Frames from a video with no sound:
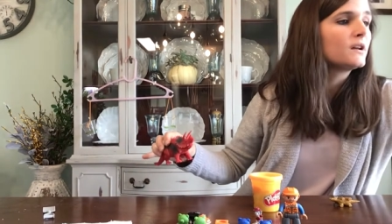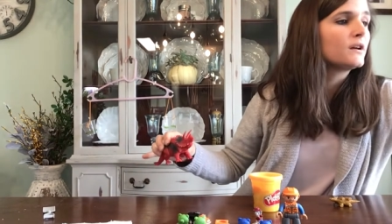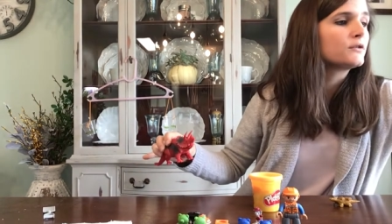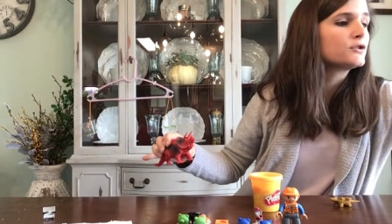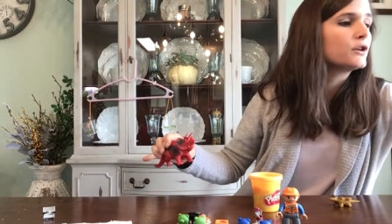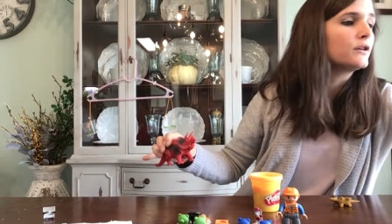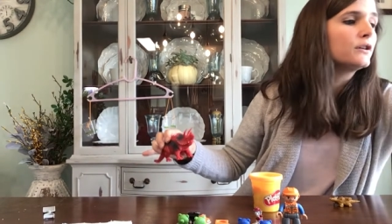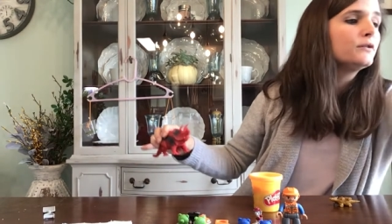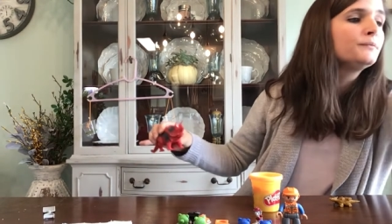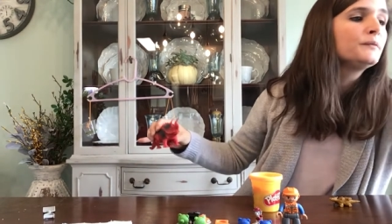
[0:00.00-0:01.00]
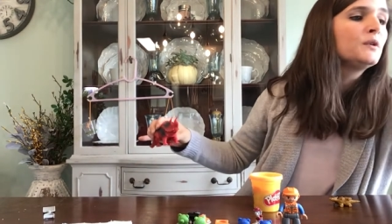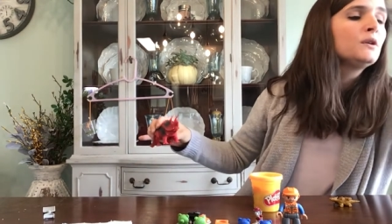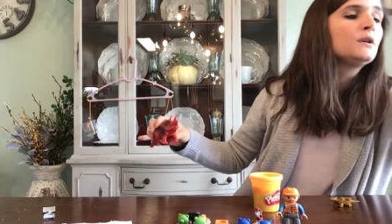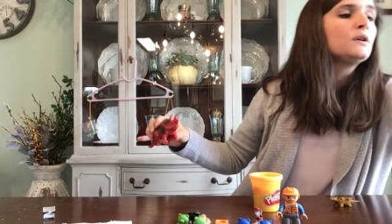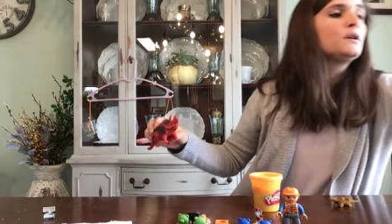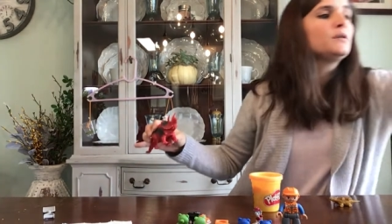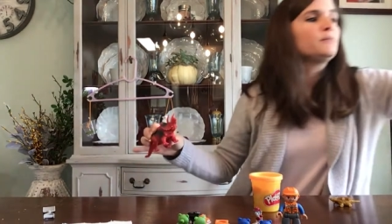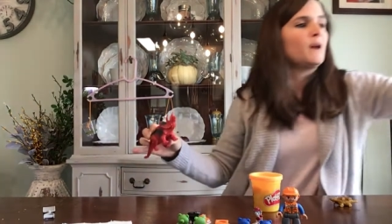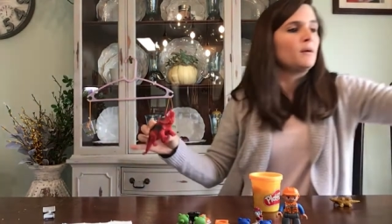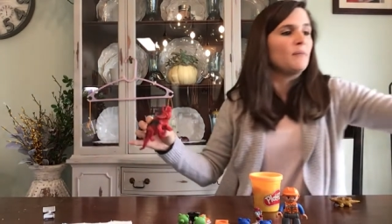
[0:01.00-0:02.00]
I'll show you
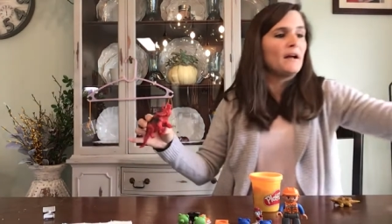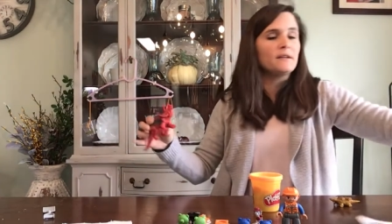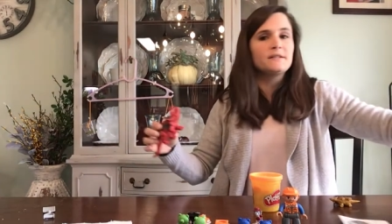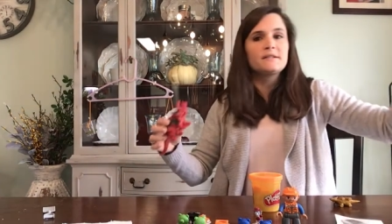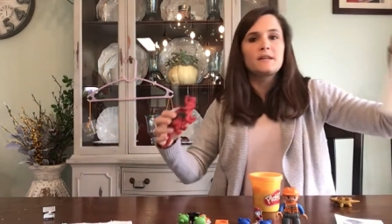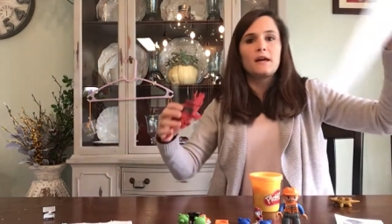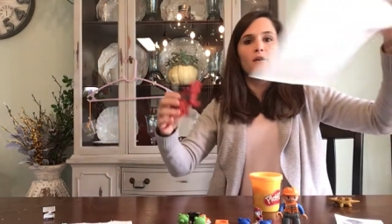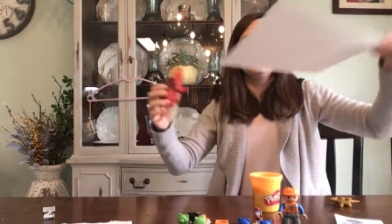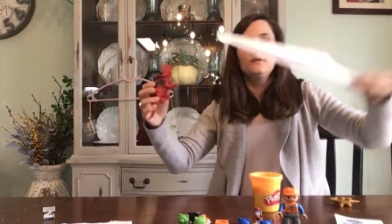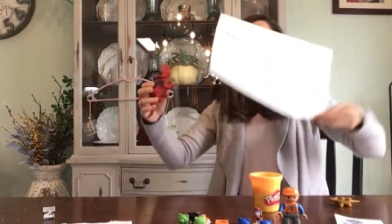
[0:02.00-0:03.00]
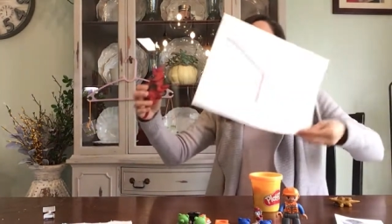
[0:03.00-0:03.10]
my balance scale